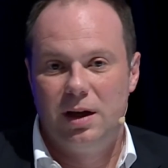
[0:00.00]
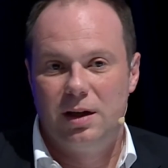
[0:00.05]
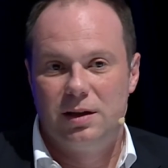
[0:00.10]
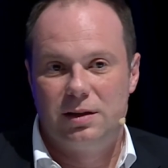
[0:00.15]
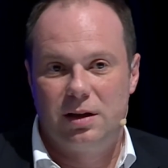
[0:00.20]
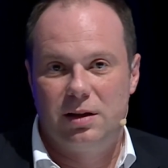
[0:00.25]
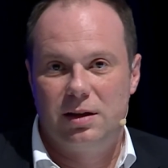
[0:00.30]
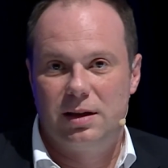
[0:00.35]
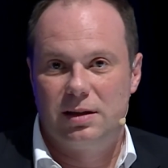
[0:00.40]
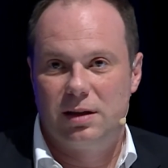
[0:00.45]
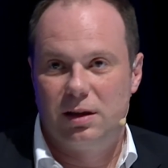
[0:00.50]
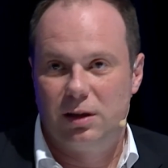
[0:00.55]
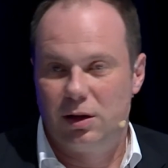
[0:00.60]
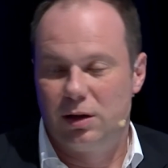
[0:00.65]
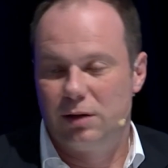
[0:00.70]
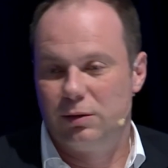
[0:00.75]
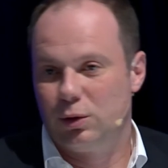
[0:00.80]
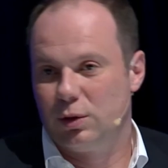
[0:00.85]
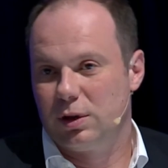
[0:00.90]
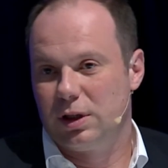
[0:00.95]
So there's a
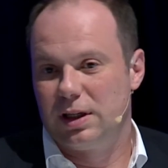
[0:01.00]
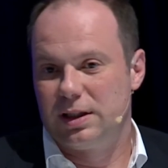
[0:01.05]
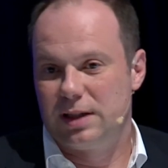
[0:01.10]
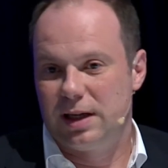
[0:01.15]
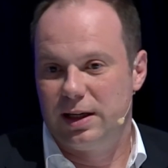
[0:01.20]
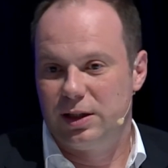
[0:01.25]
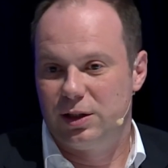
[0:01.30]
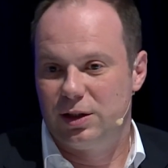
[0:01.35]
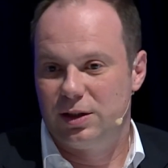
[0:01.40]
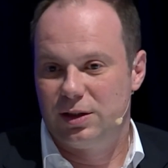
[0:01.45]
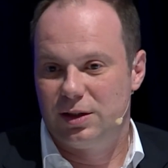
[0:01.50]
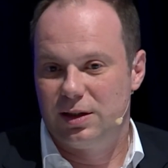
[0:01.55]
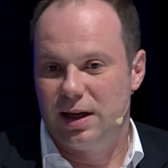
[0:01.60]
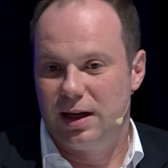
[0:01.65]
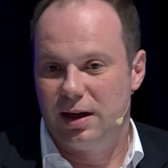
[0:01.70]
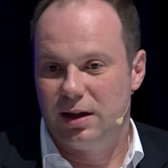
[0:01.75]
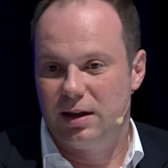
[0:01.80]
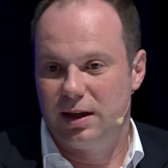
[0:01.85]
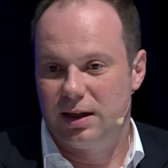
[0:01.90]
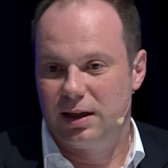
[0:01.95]
lot of organisations
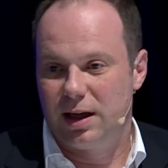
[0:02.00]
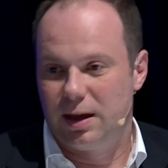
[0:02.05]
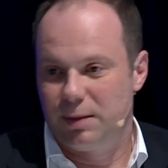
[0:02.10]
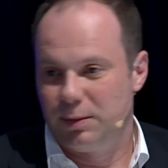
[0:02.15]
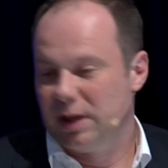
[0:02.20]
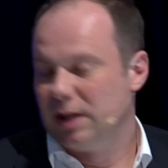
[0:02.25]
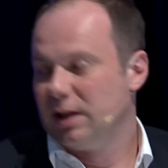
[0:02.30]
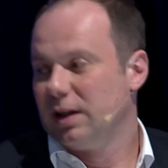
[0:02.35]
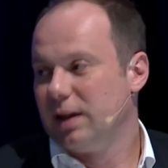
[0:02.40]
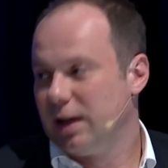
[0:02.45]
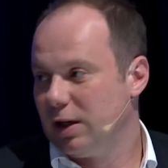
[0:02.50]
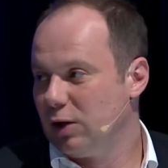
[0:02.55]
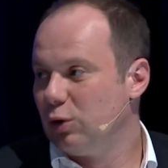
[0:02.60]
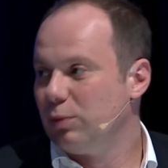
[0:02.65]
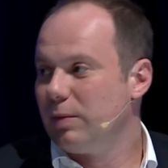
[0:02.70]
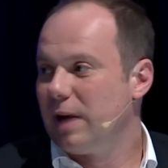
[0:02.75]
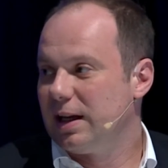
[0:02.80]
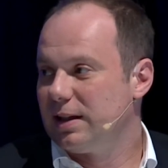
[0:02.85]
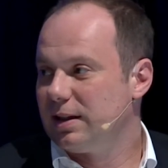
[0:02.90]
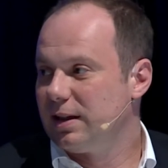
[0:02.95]
now that come in and
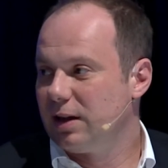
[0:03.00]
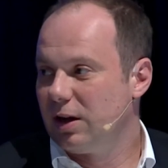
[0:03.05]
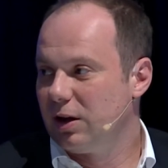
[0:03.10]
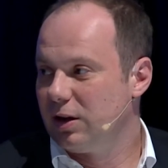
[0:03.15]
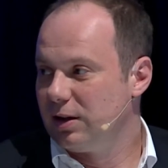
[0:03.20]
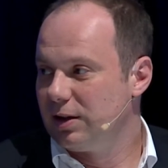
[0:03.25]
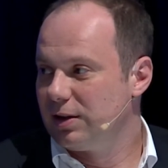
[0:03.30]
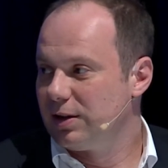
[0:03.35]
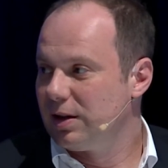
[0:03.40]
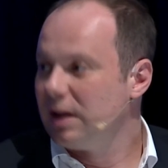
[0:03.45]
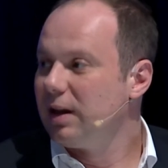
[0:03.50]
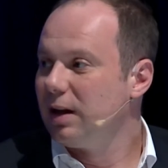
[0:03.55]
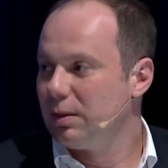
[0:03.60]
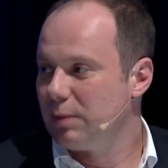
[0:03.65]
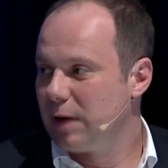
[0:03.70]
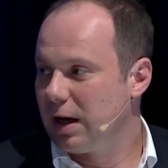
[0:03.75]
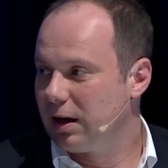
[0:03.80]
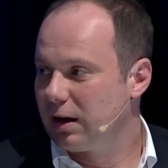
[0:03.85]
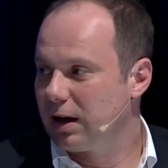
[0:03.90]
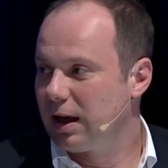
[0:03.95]
help asset owners think
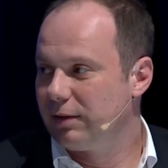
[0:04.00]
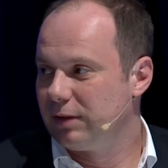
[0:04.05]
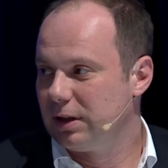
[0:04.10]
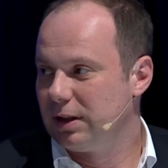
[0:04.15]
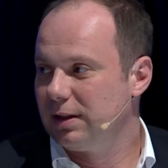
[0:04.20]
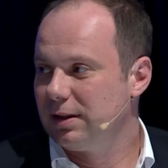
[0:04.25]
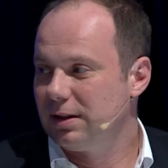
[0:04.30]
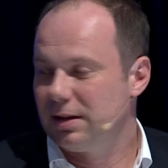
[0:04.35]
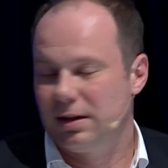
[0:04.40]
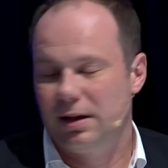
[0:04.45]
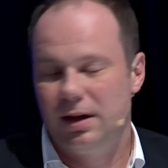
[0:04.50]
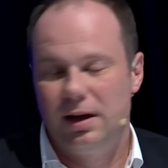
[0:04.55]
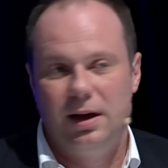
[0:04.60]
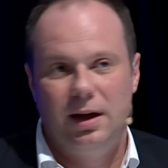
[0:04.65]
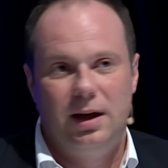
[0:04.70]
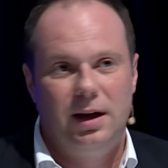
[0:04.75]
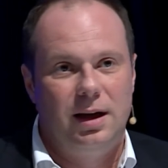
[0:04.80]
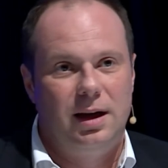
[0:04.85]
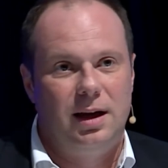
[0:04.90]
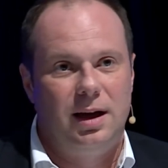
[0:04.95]
about governance,
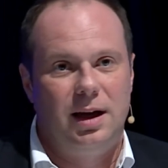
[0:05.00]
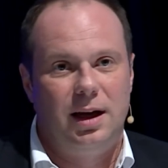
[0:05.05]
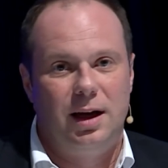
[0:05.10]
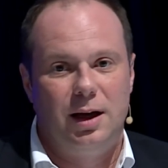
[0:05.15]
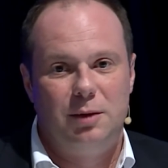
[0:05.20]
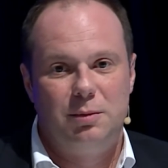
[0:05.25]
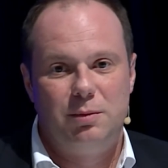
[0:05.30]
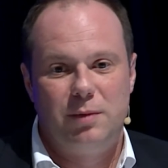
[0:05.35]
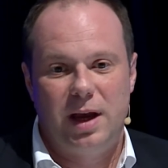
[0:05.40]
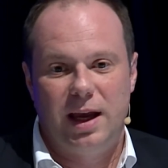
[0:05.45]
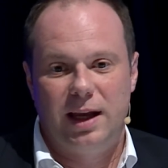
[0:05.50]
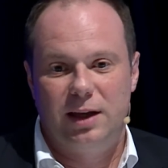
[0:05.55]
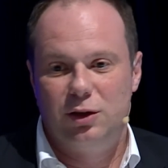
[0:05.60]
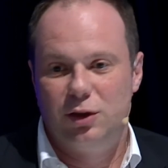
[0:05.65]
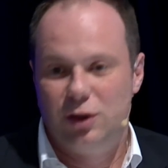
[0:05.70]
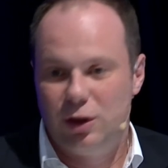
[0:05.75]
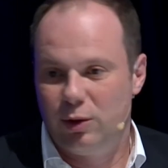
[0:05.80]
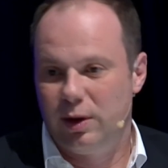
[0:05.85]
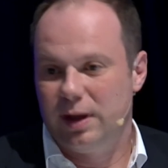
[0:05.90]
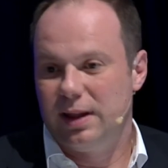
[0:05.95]
and
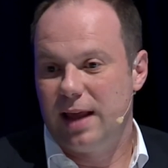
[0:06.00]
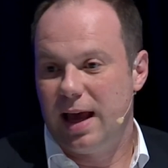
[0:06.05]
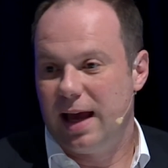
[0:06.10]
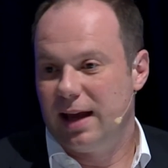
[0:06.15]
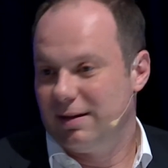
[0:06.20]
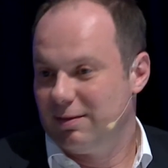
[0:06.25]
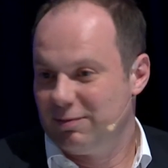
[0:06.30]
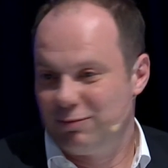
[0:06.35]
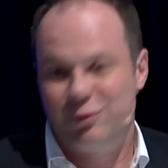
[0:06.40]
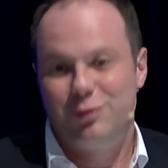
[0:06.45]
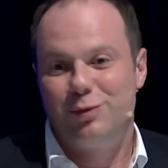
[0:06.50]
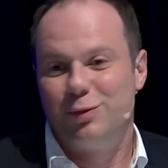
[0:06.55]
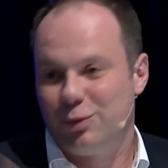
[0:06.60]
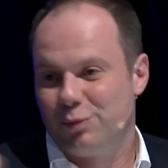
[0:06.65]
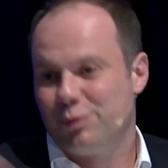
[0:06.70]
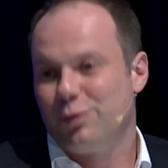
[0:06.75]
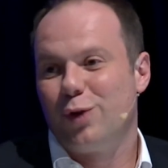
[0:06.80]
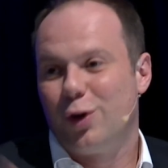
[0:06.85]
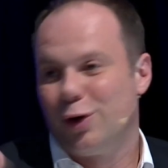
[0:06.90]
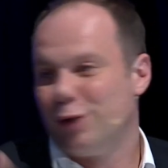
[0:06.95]
doing that
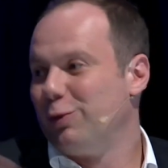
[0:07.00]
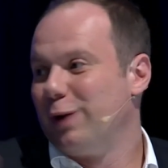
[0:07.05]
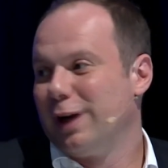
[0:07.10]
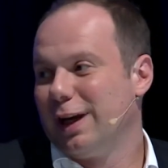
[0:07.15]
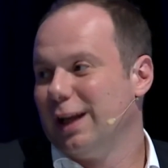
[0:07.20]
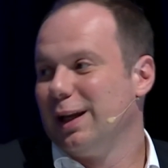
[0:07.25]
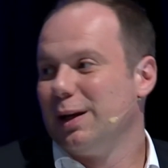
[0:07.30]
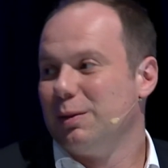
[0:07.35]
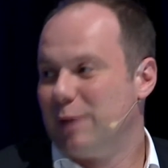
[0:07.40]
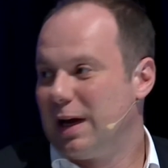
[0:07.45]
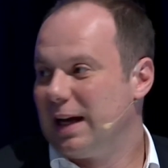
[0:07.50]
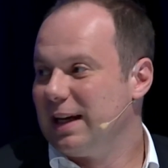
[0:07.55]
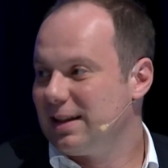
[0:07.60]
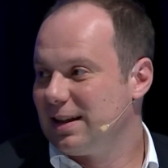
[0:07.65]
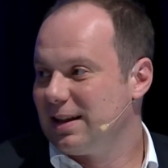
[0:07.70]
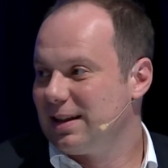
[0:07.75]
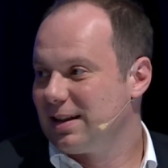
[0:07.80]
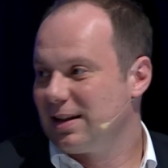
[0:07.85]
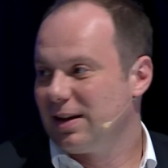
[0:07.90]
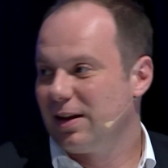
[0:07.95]
on a regular
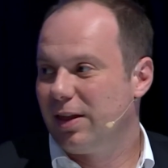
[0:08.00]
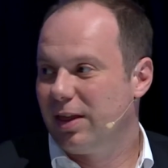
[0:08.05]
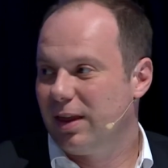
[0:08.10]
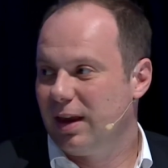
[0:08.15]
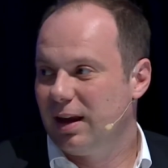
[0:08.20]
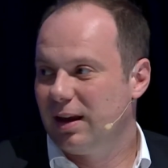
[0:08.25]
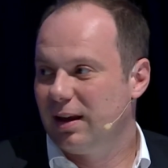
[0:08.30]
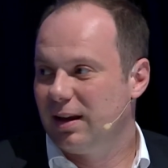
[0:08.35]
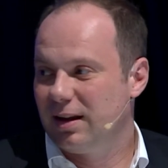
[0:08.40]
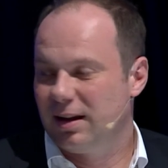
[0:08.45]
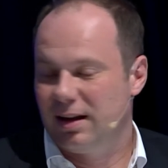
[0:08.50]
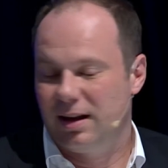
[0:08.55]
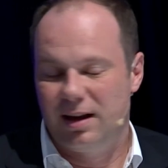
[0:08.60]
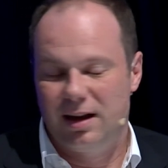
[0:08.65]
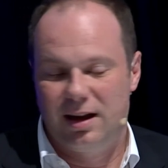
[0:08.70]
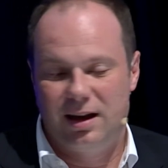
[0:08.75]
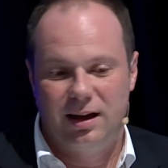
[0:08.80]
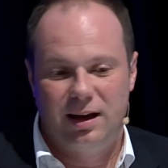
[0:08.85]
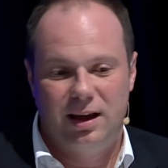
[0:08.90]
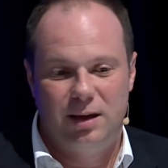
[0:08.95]
basis, I think,
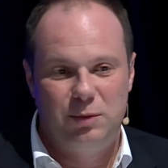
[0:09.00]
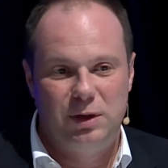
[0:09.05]
can